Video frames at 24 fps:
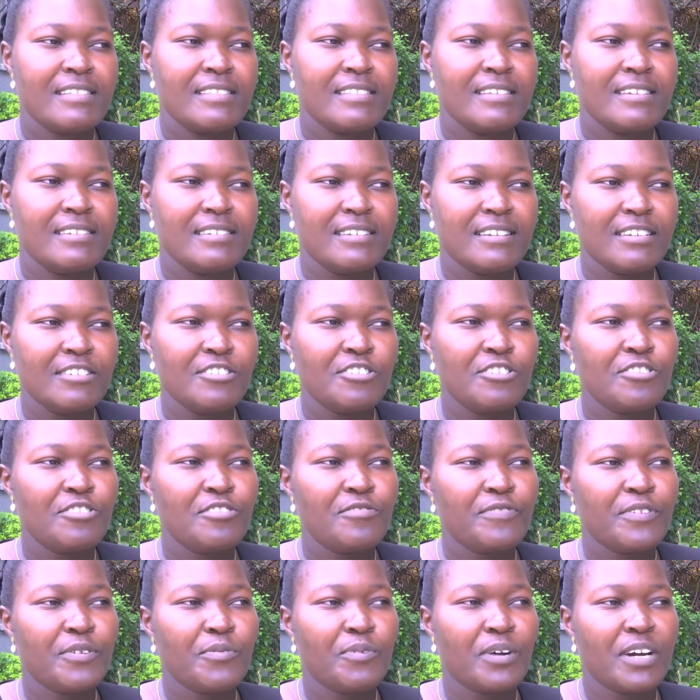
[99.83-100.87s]
The intention
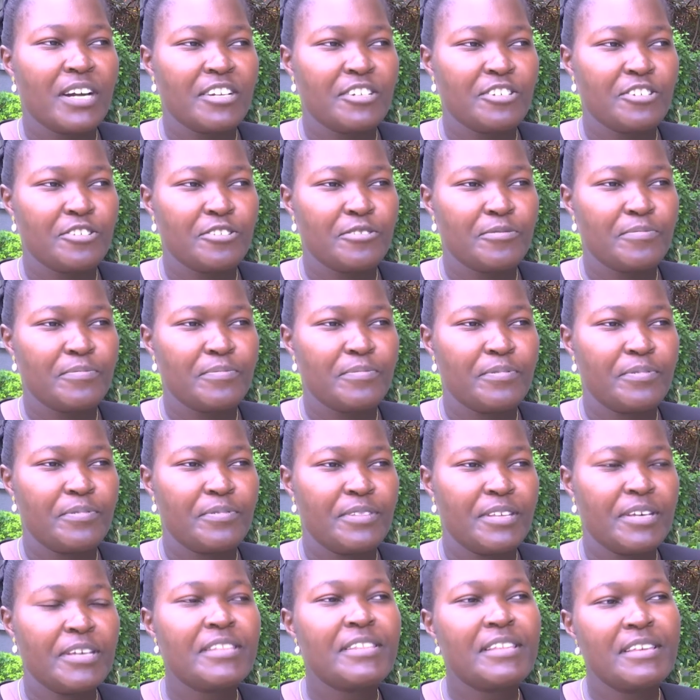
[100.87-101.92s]
of the workshop,
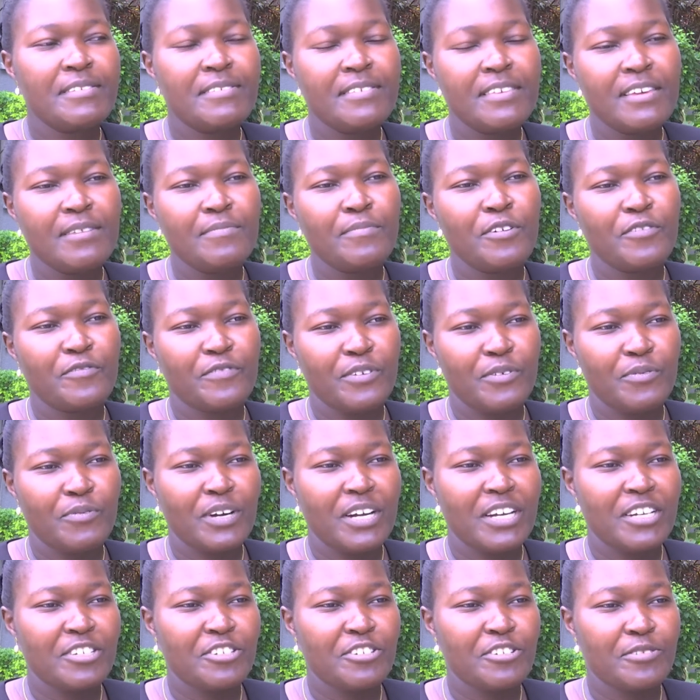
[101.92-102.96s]
the, the theme of the
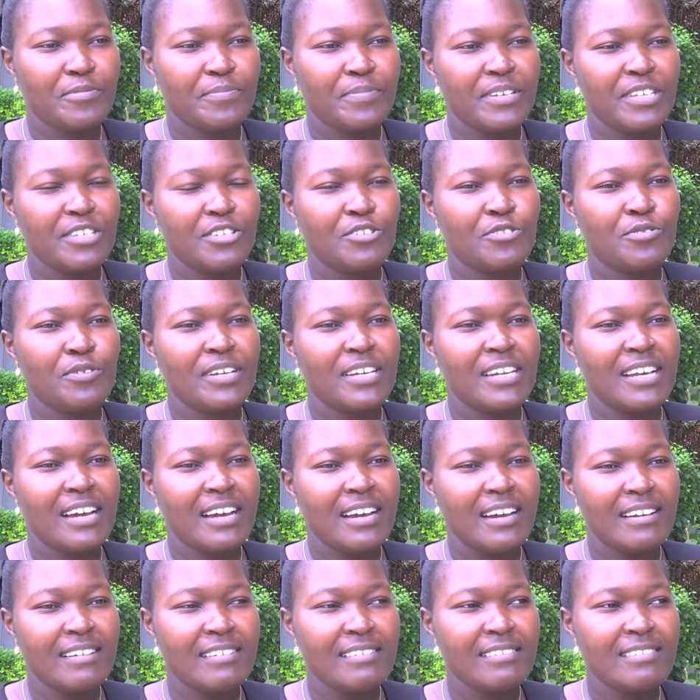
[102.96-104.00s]
workshop is to
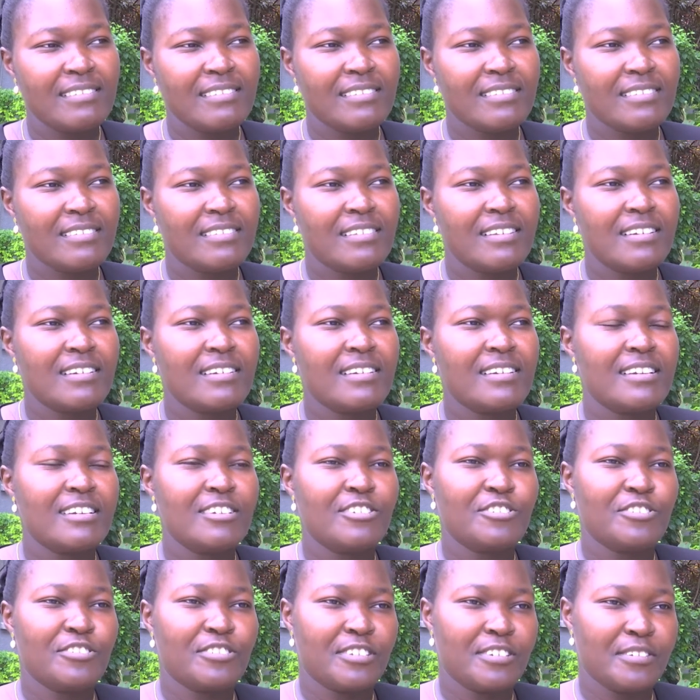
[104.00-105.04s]
enhance the
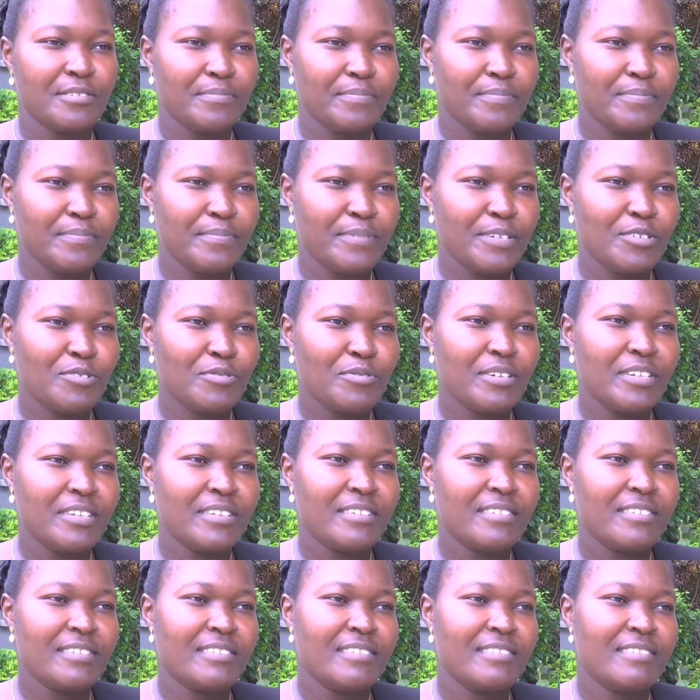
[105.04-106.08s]
relationship
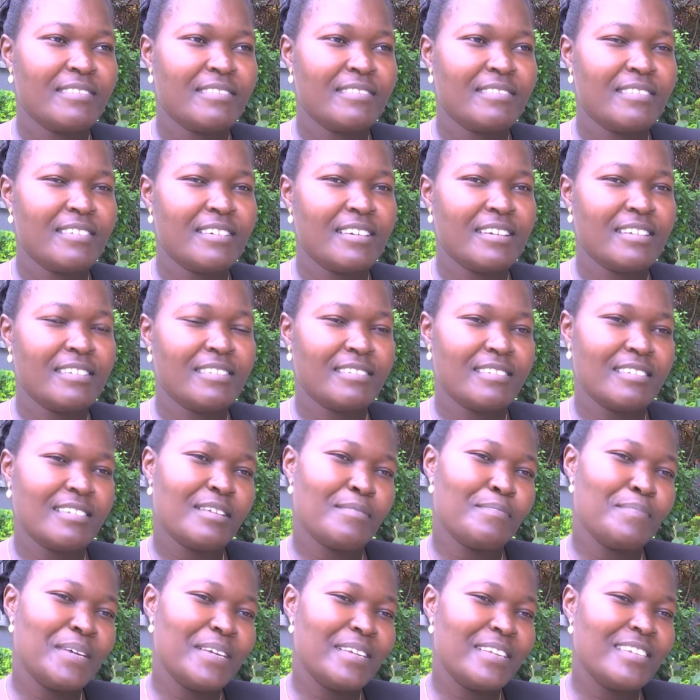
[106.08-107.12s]
between the,
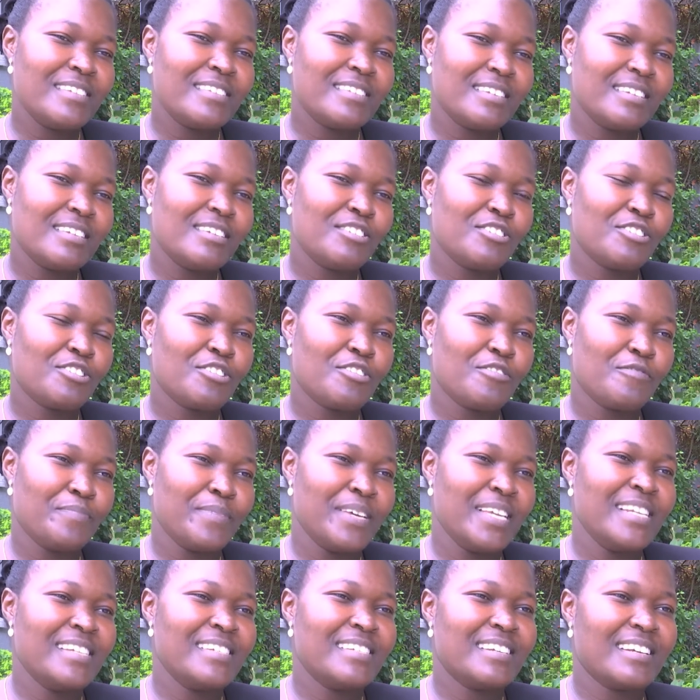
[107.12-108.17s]
the institution of
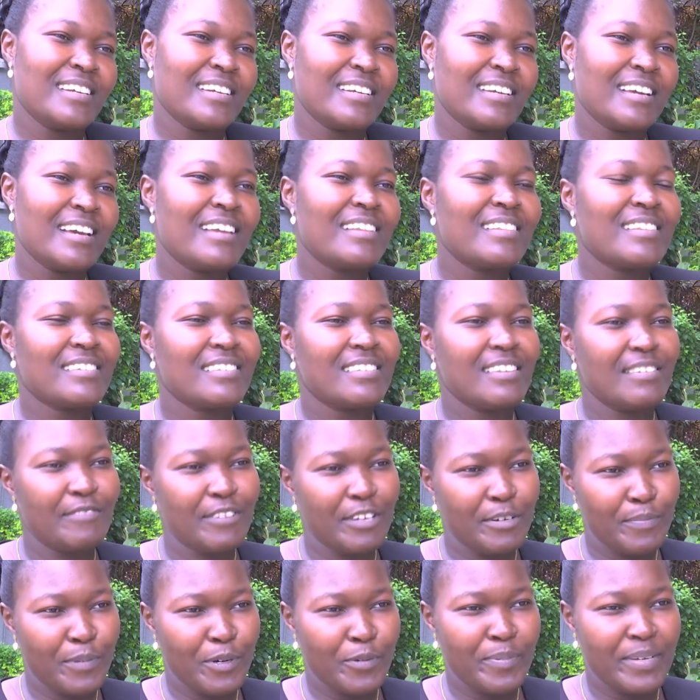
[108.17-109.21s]
military and the
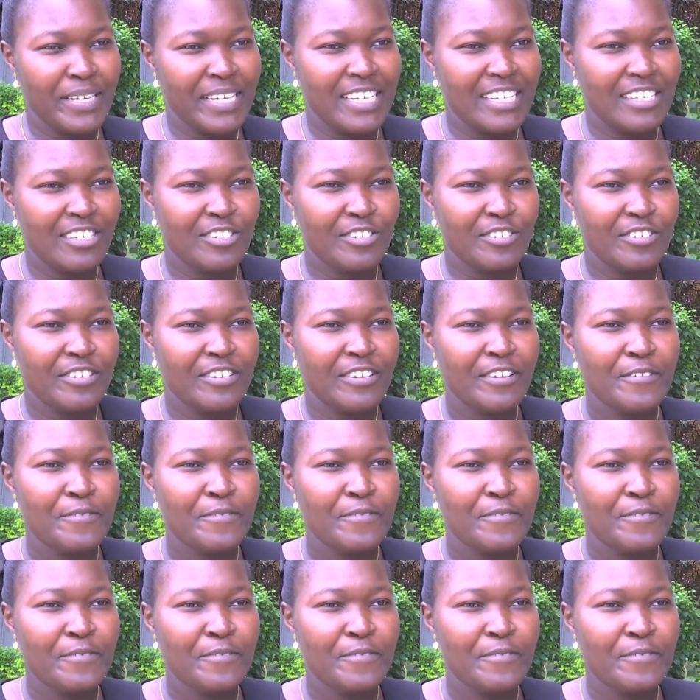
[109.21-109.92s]
civil population.